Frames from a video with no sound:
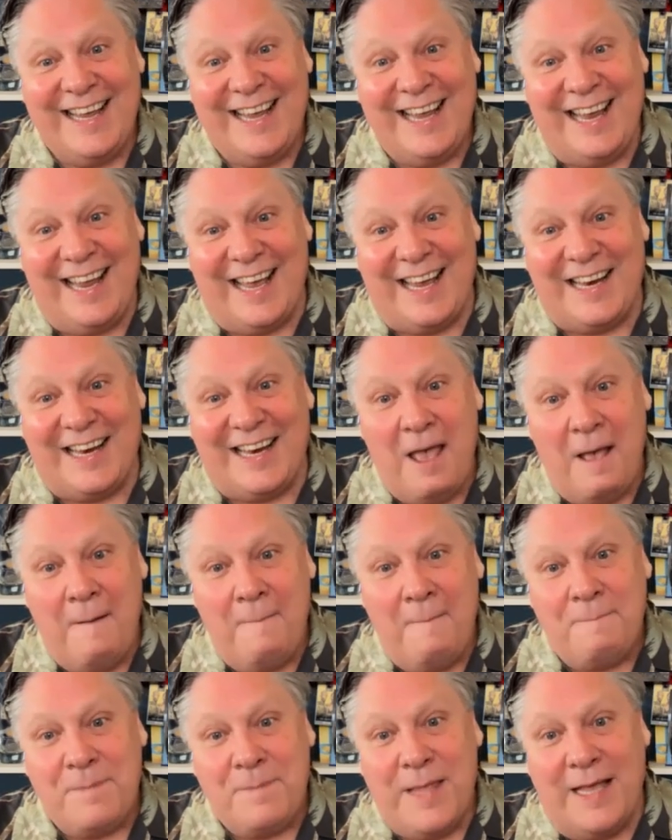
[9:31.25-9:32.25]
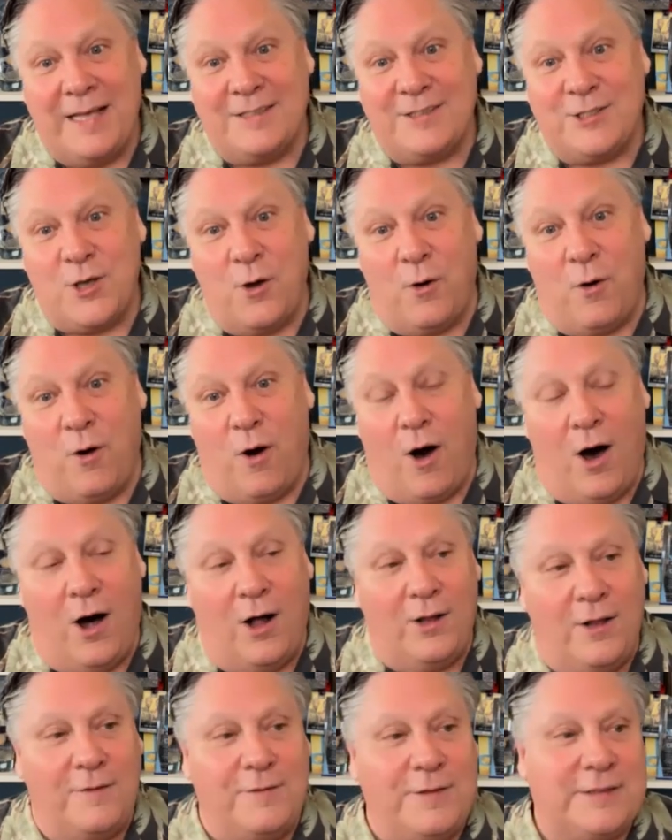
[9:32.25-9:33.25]
And so
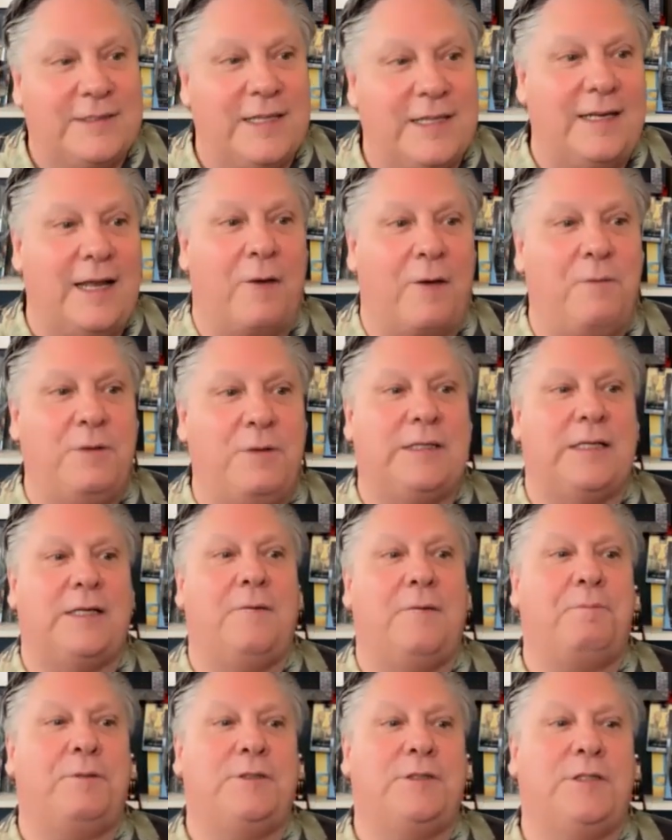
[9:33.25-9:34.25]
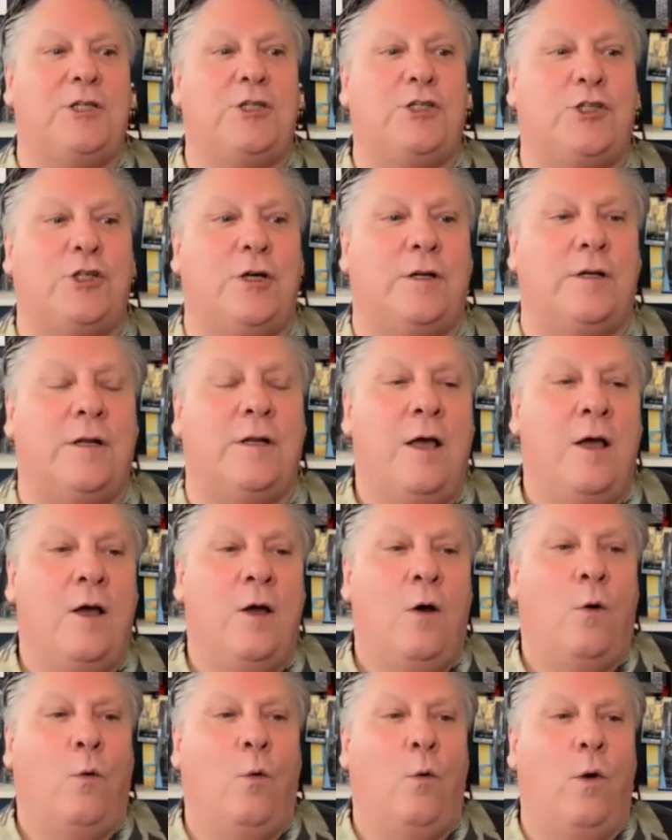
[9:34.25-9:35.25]
all of a sudden I was in a position
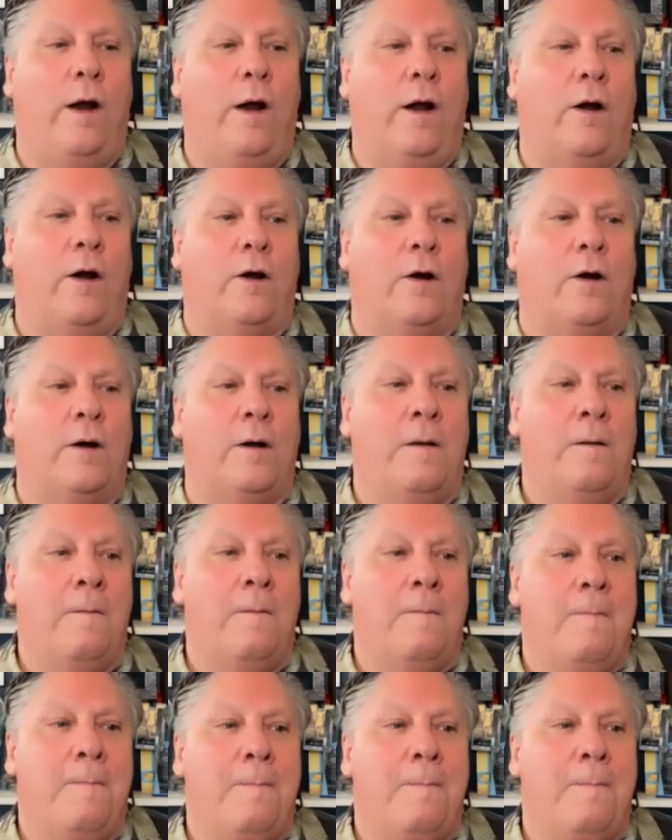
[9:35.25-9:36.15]
where